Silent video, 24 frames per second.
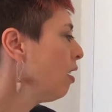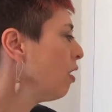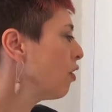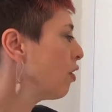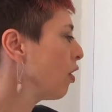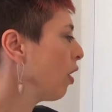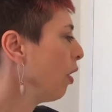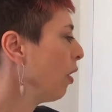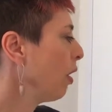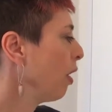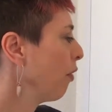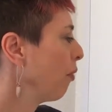
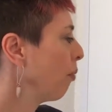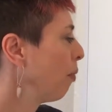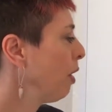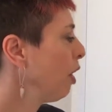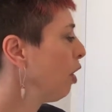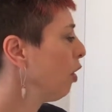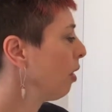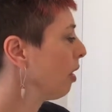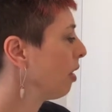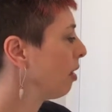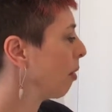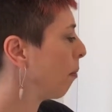So if we
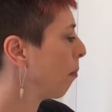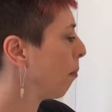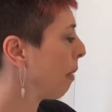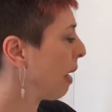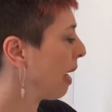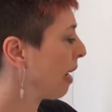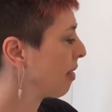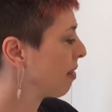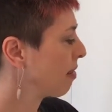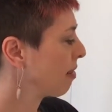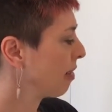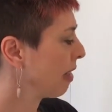look at the
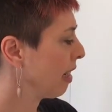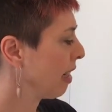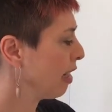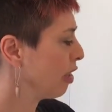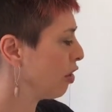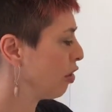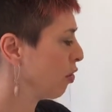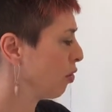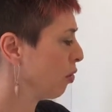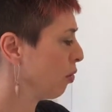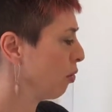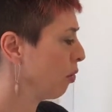backstage
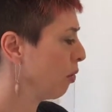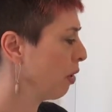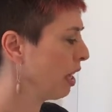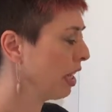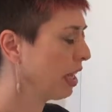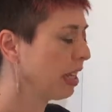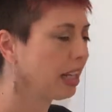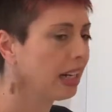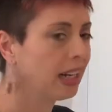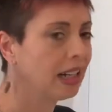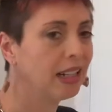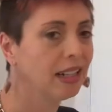story
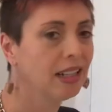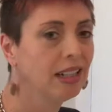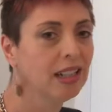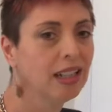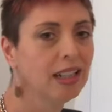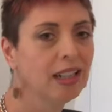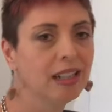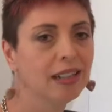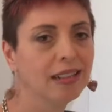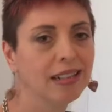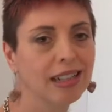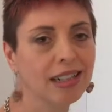here,
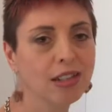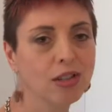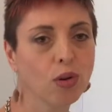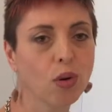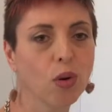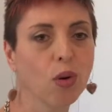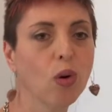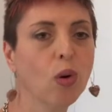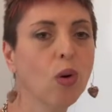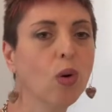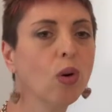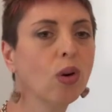there's
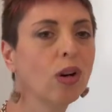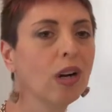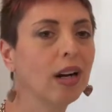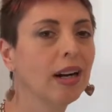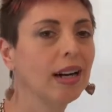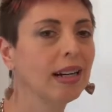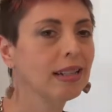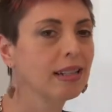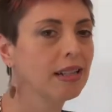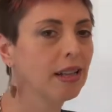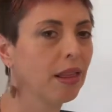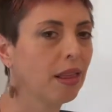all
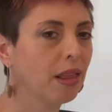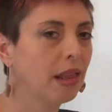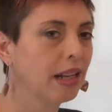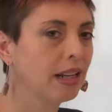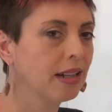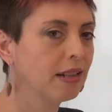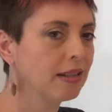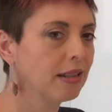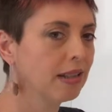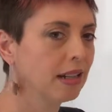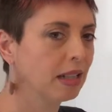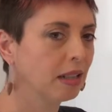kinds of
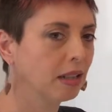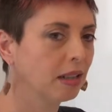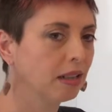things